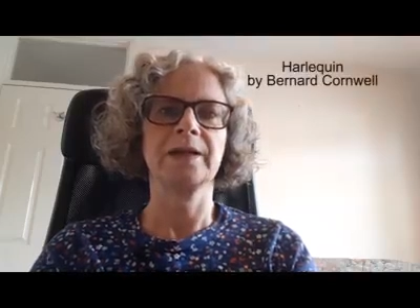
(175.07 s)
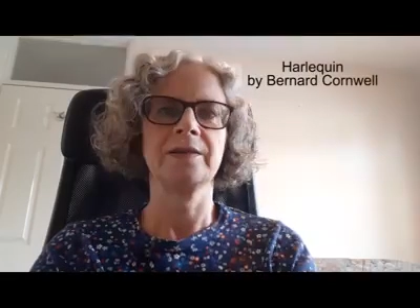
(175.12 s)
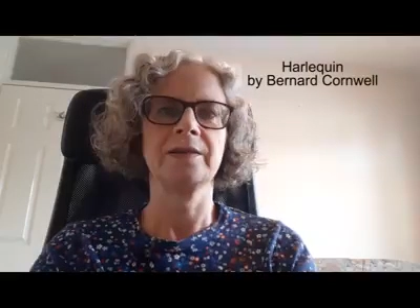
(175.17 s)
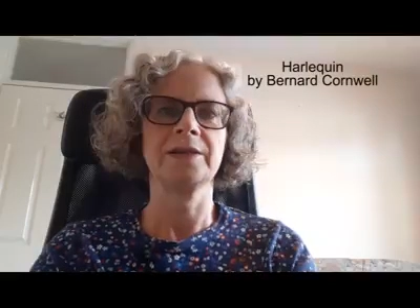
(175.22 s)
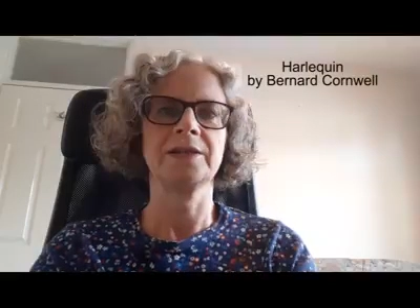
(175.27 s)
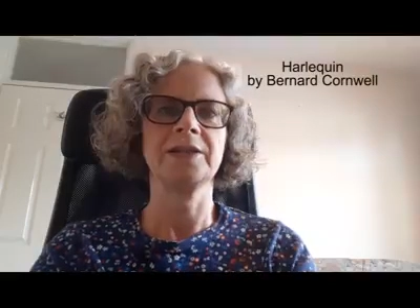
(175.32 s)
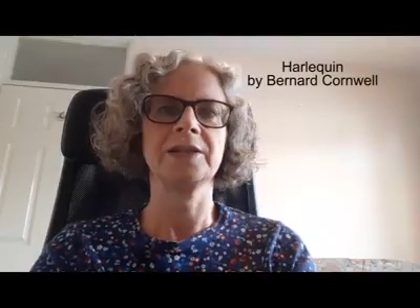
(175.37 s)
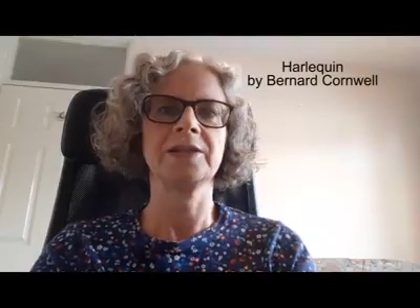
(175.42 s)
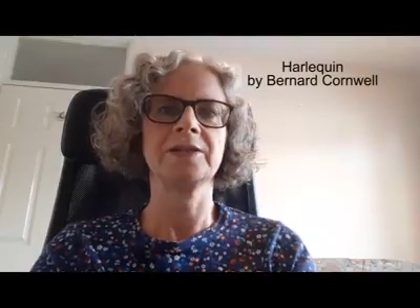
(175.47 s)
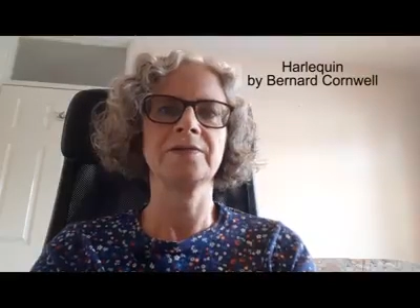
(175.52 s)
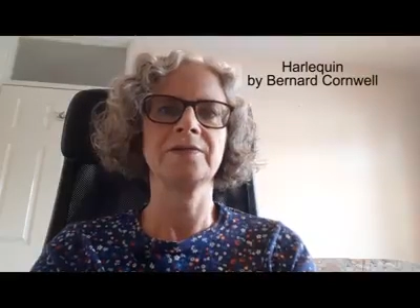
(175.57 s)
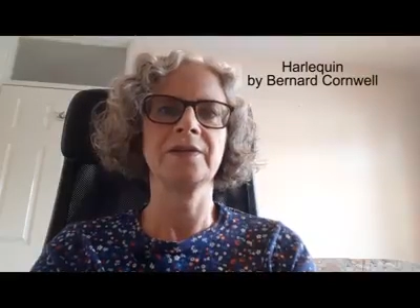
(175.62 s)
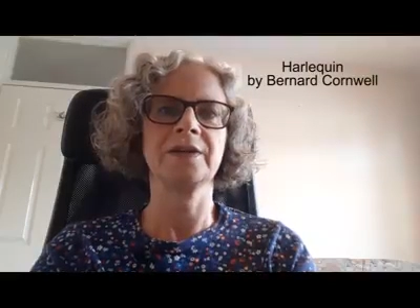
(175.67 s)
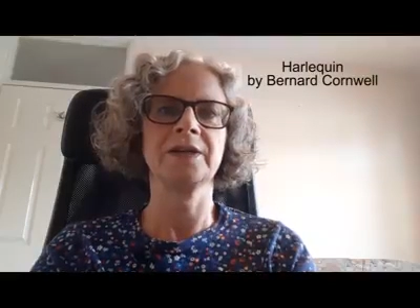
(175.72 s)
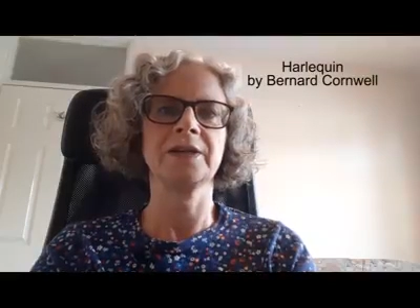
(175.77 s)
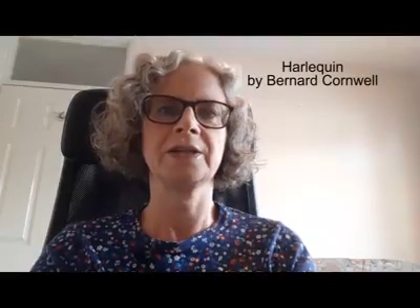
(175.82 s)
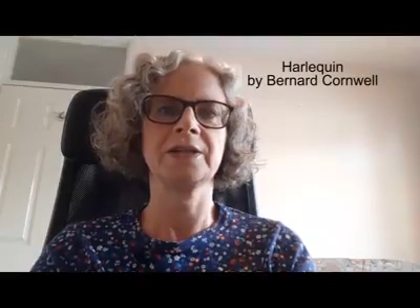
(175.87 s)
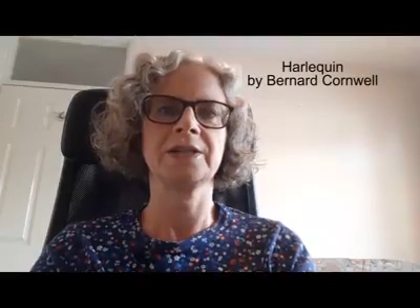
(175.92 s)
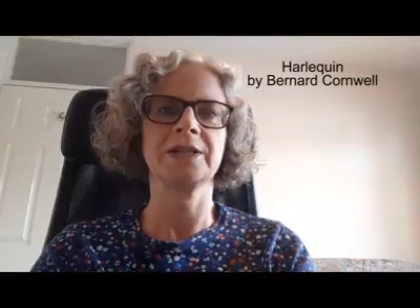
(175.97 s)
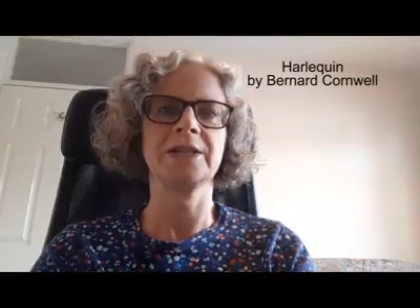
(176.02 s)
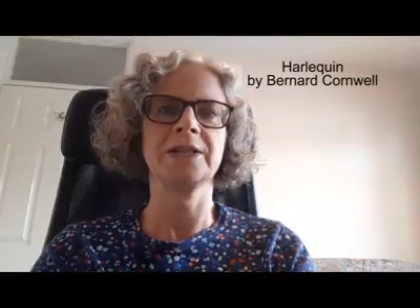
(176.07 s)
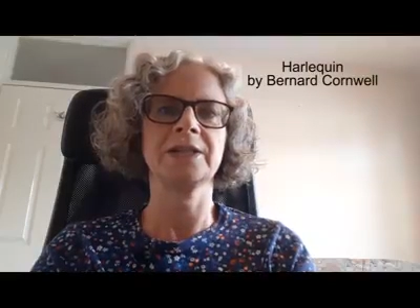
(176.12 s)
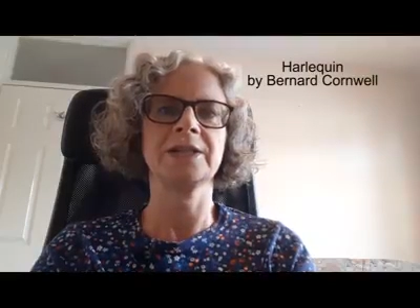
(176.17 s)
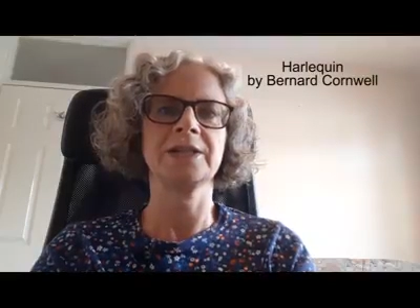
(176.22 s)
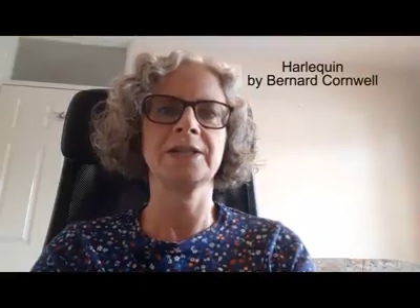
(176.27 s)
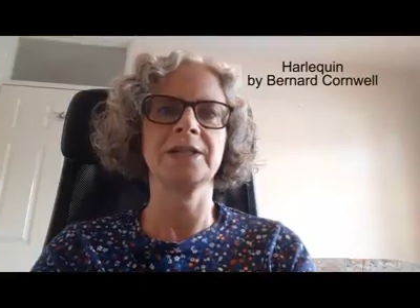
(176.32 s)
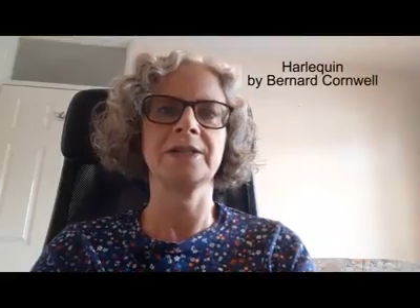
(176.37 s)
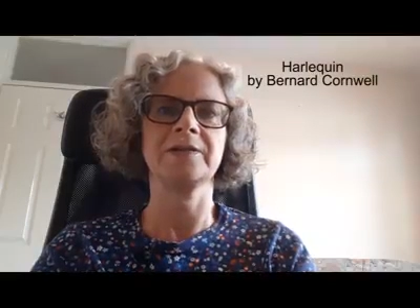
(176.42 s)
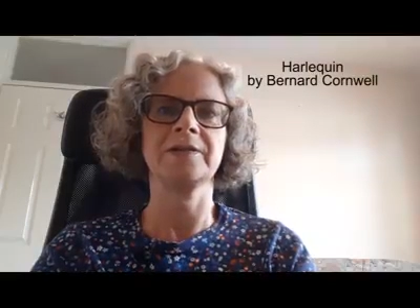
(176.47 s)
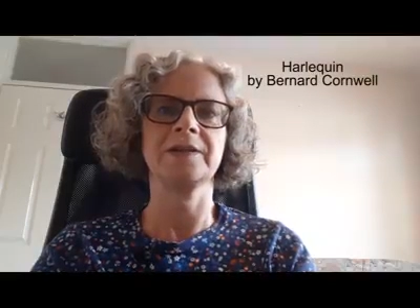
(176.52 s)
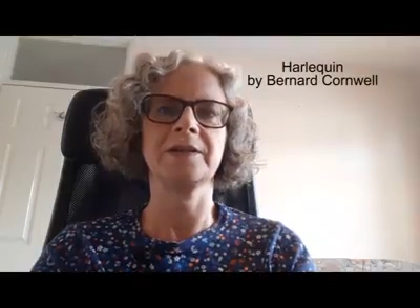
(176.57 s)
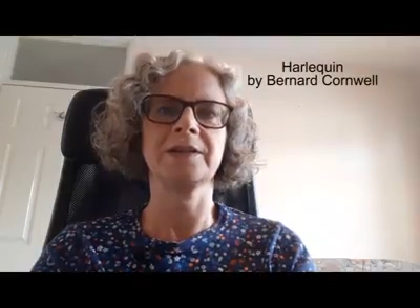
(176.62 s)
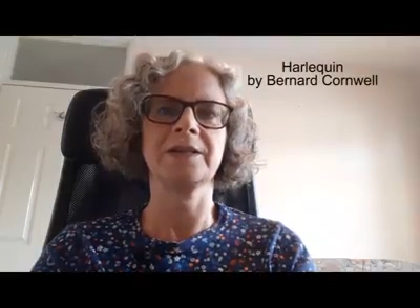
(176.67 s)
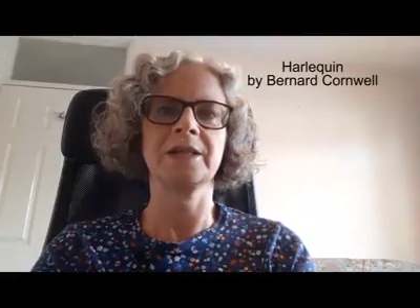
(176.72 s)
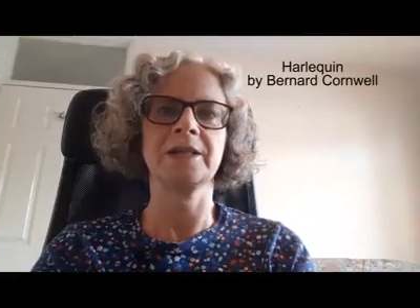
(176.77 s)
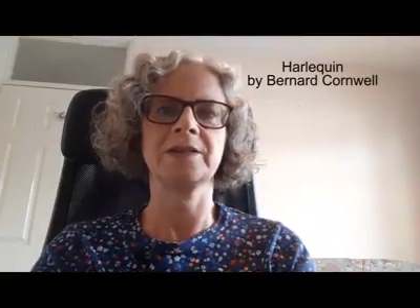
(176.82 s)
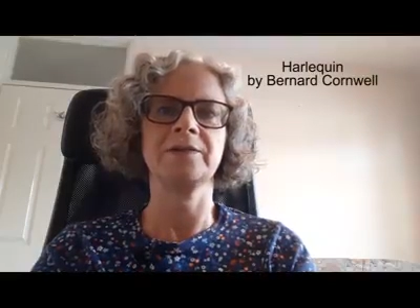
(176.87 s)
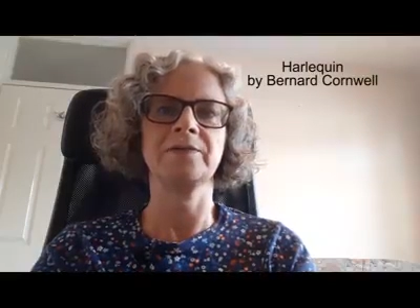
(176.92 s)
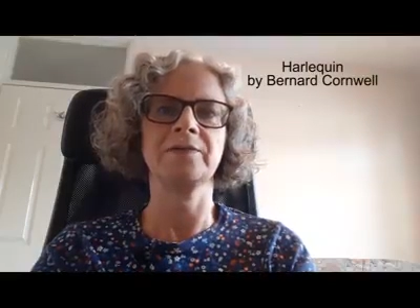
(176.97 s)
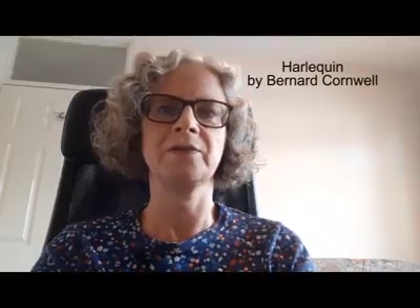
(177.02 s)
This is the first in a series
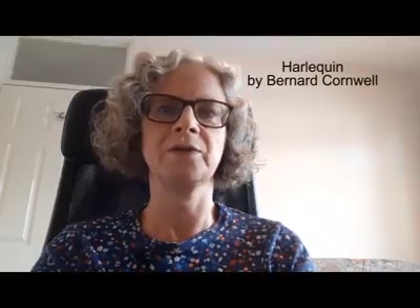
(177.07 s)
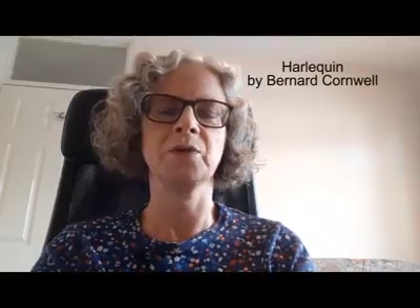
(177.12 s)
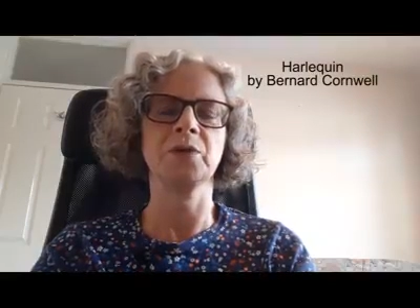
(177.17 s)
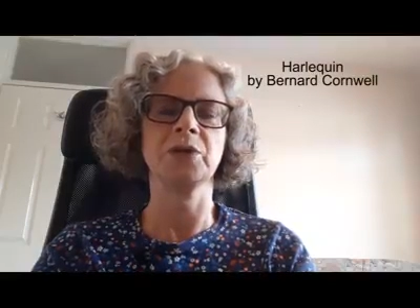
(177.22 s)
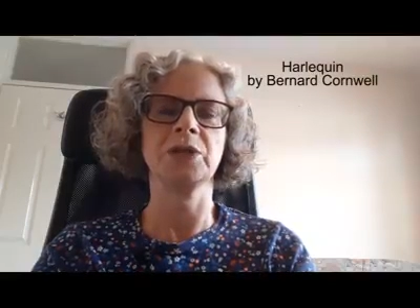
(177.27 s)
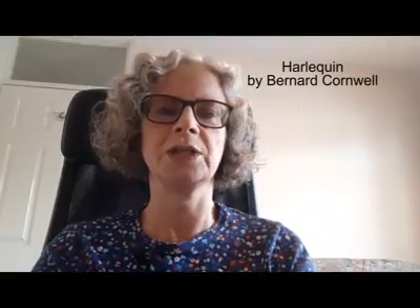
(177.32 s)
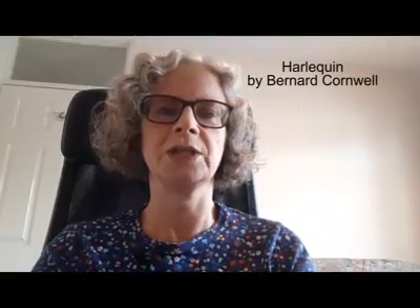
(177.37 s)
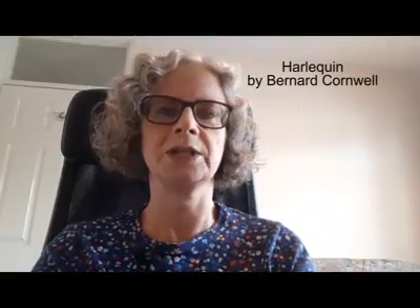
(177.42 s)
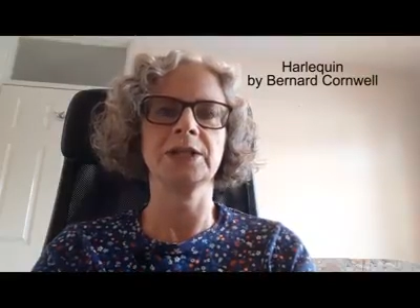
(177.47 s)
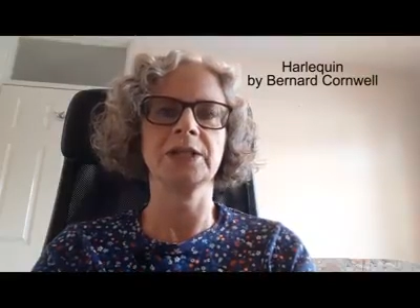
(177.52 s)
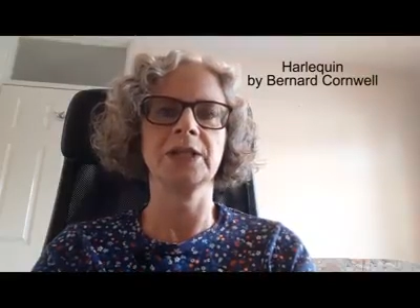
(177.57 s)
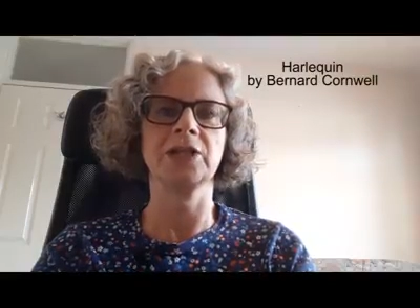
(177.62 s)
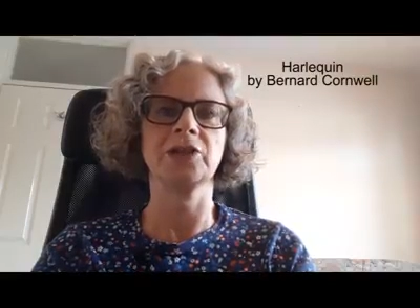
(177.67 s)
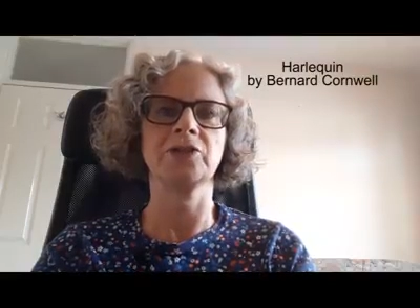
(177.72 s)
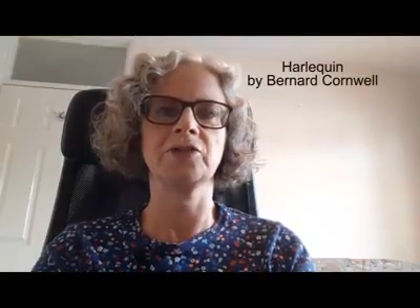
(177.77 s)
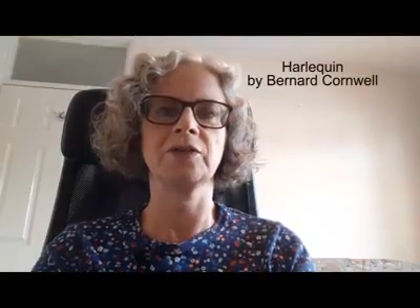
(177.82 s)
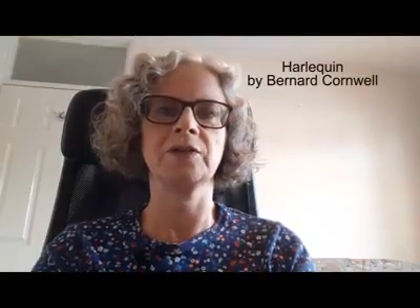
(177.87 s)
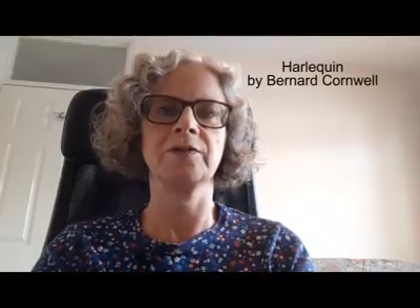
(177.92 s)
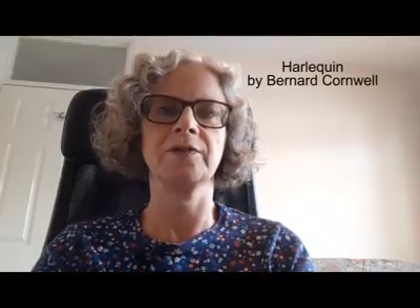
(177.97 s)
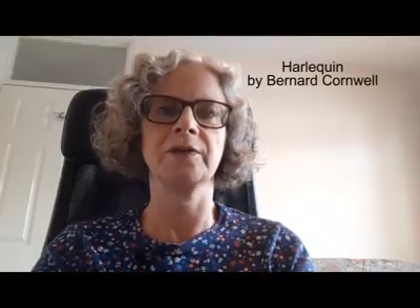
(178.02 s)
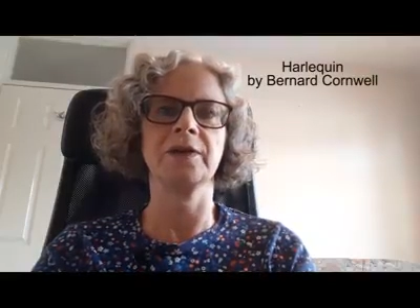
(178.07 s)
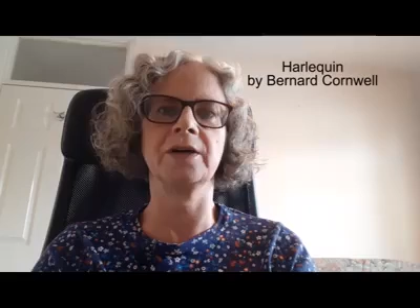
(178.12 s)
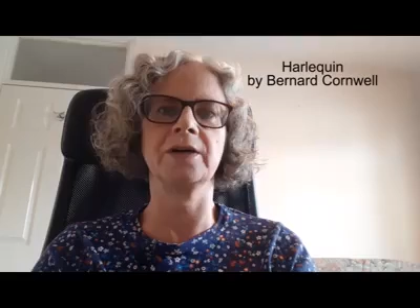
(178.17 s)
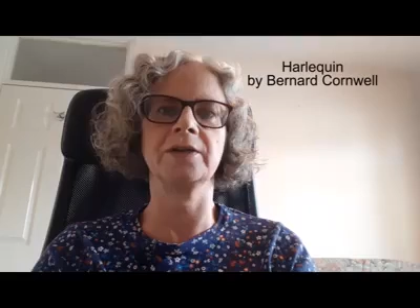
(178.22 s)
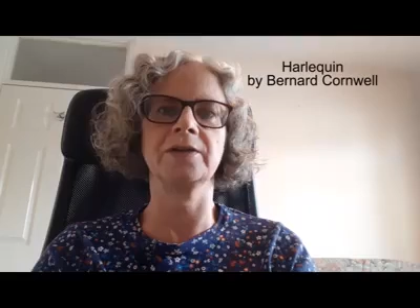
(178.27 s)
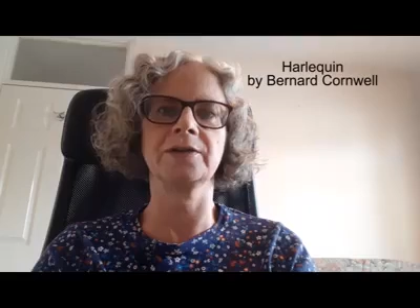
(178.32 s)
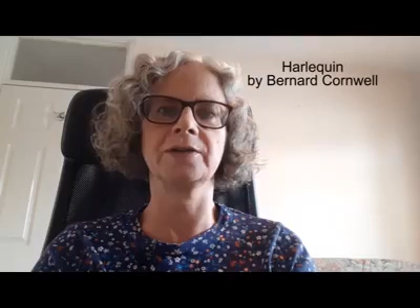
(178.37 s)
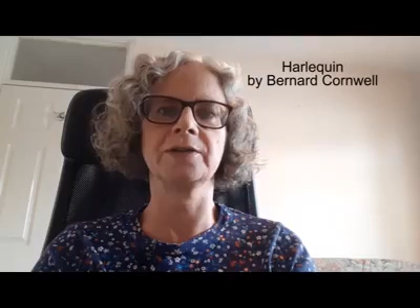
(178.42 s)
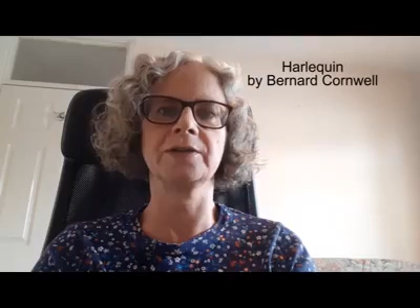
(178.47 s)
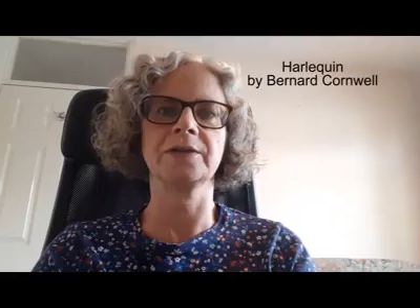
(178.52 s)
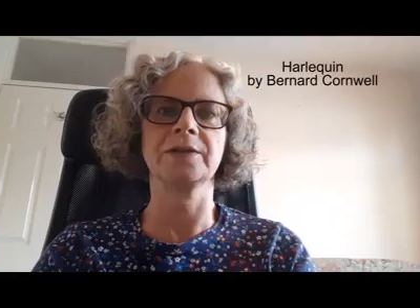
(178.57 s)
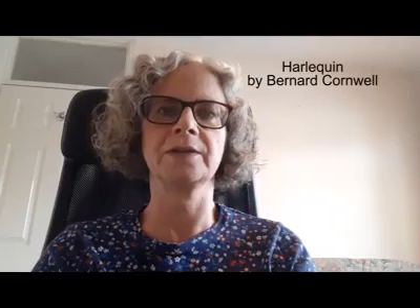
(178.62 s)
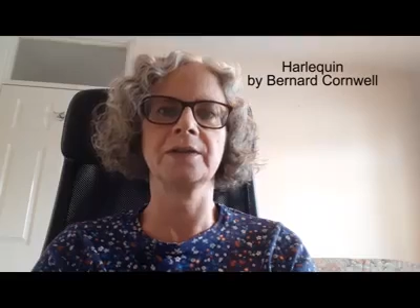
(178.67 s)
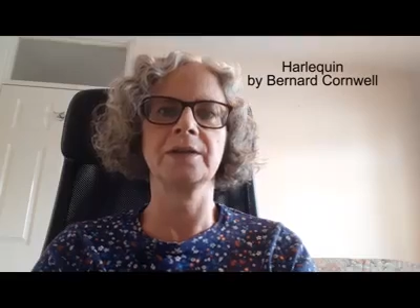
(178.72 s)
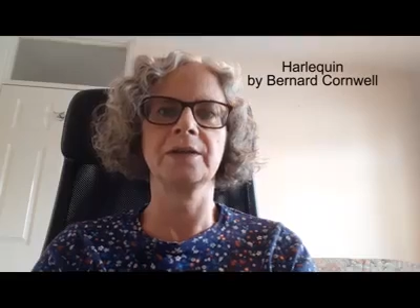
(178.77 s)
set in 14th century France.